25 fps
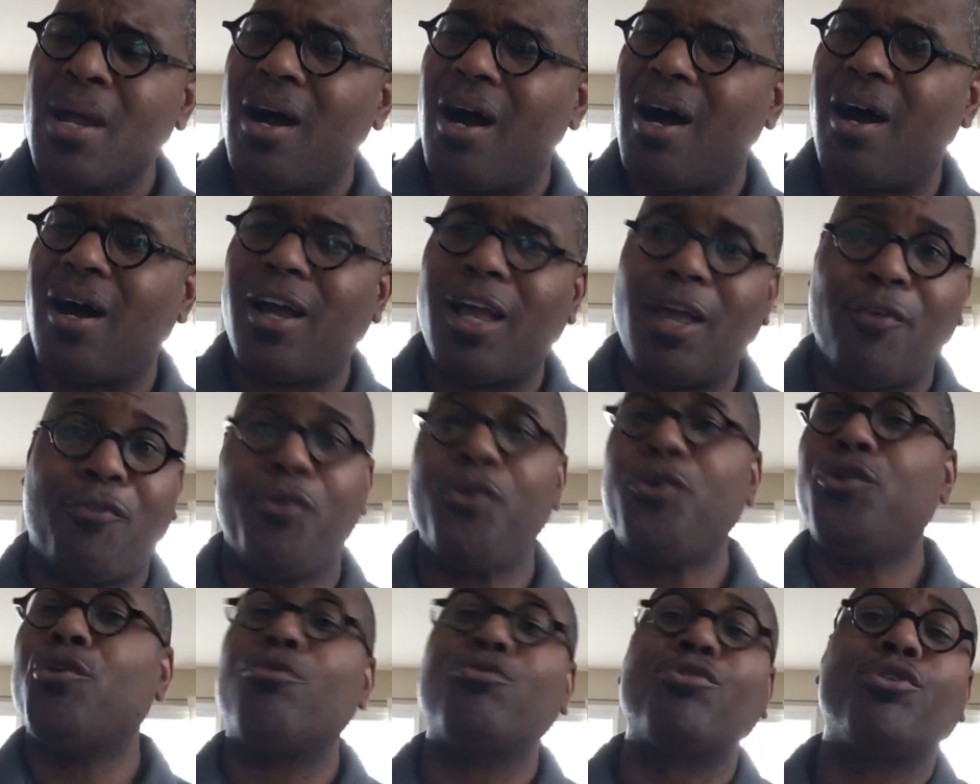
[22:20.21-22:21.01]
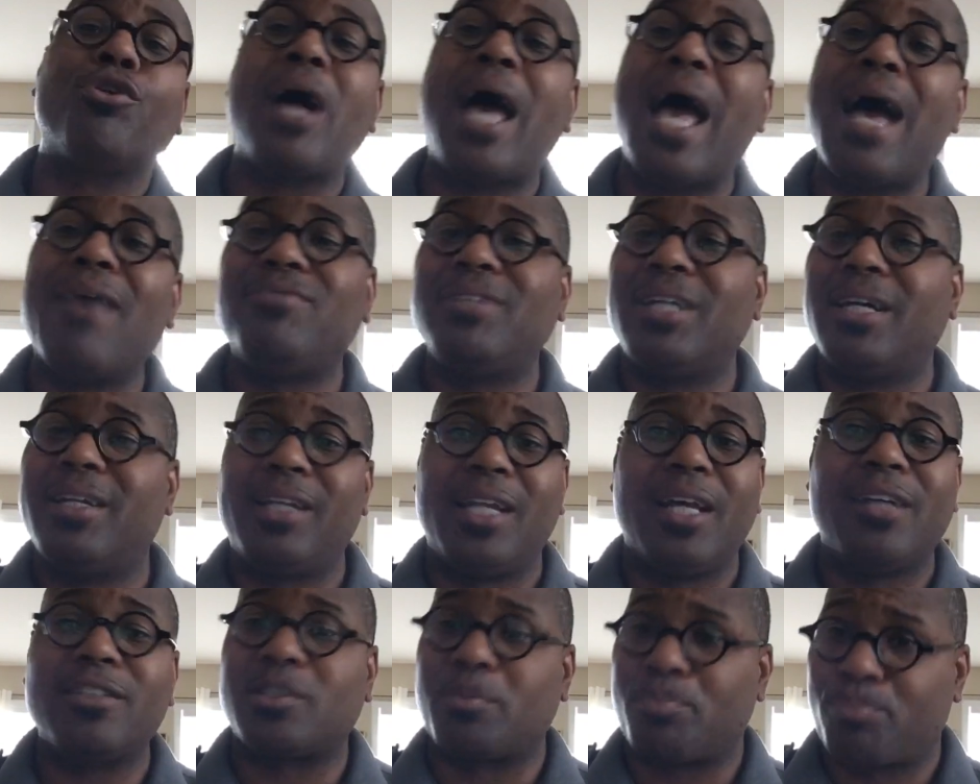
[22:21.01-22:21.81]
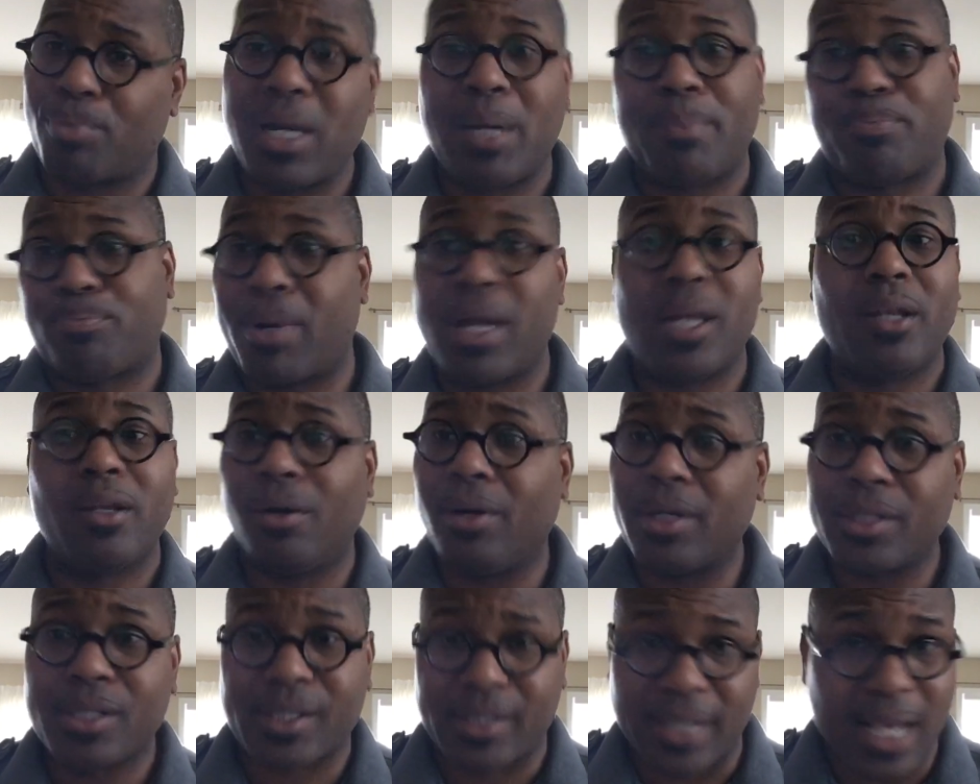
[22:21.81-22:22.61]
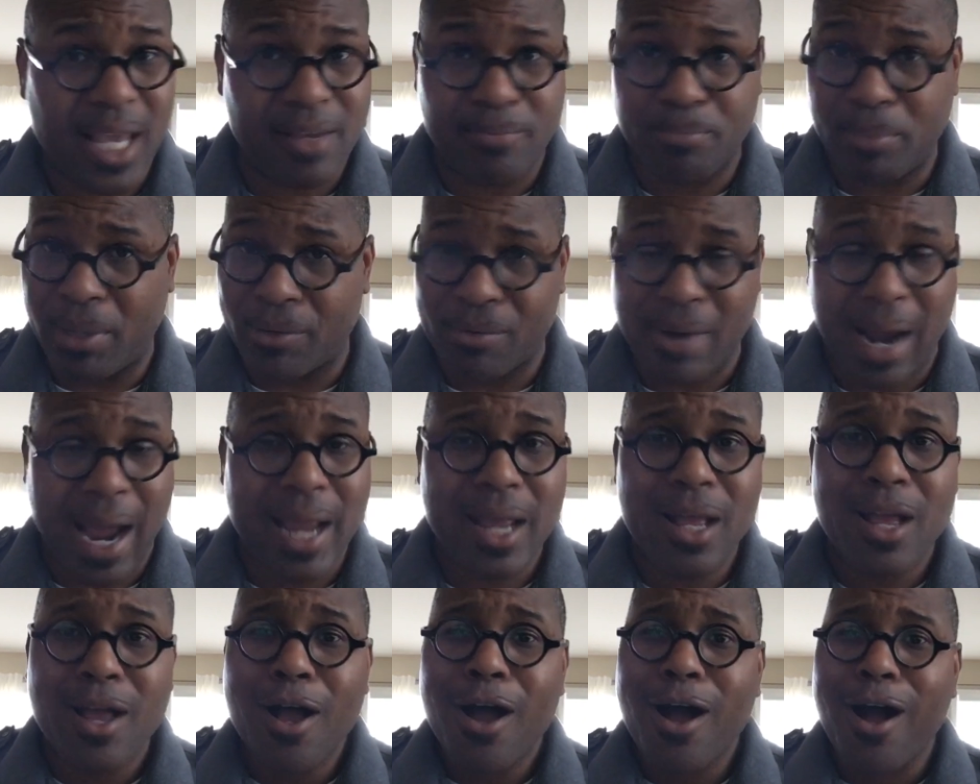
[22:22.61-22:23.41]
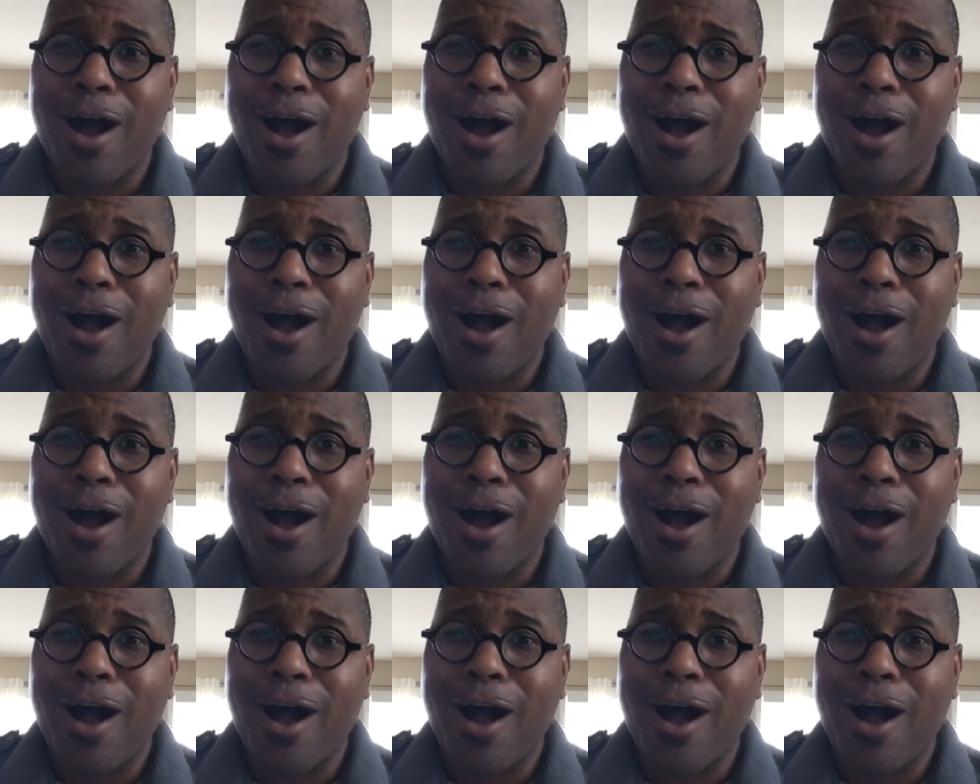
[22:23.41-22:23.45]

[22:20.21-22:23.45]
uh, if you don't know, have nothing else to pray, pray, Lord, save me, right?